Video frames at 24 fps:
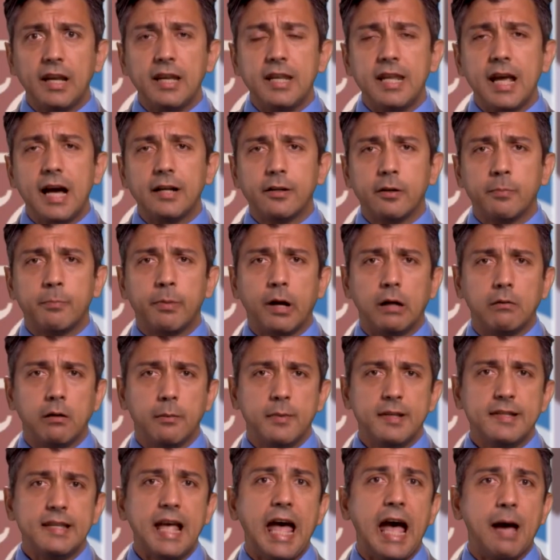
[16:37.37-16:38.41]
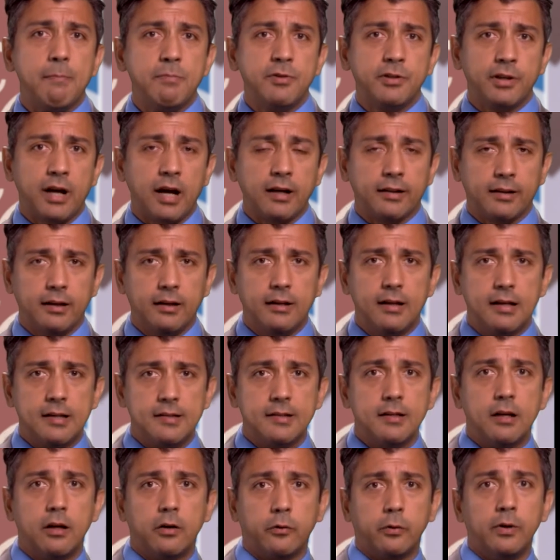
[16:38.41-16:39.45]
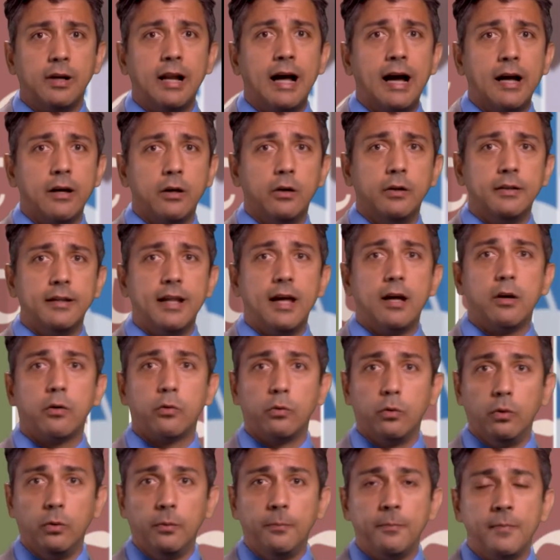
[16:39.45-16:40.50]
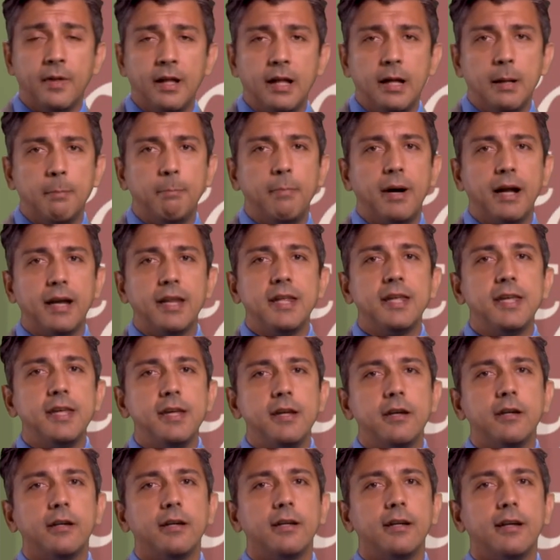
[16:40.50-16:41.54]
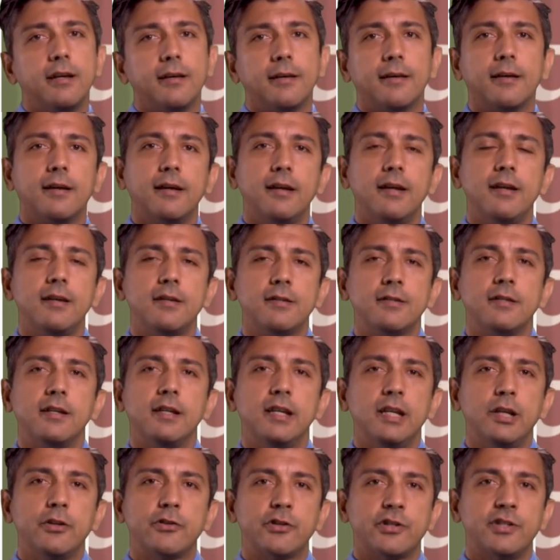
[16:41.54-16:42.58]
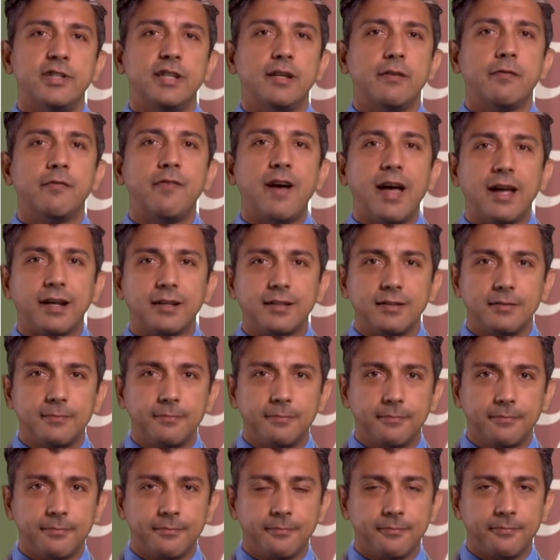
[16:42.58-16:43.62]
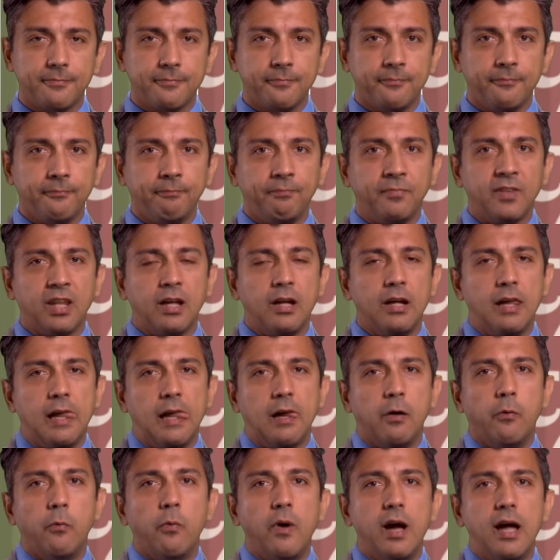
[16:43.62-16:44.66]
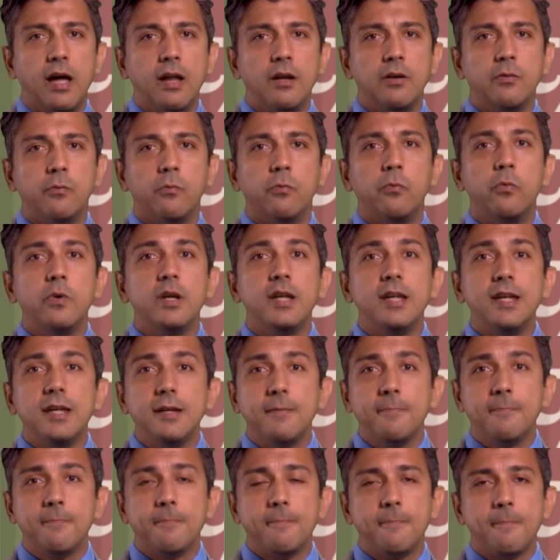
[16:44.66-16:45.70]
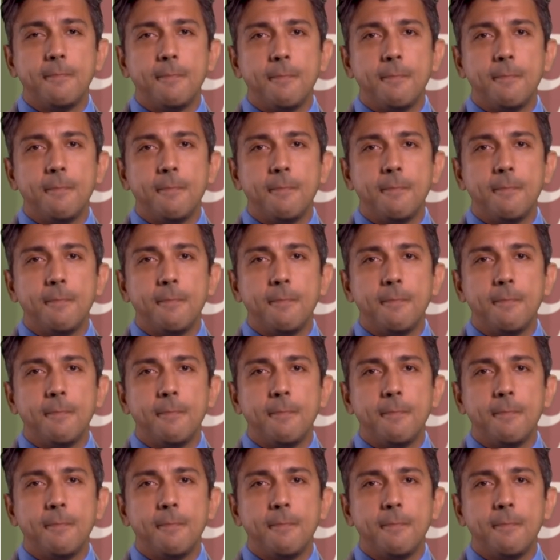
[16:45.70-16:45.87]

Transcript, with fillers: The other problem is abstract and does not rely on that rule. But here, here's the interesting fact when we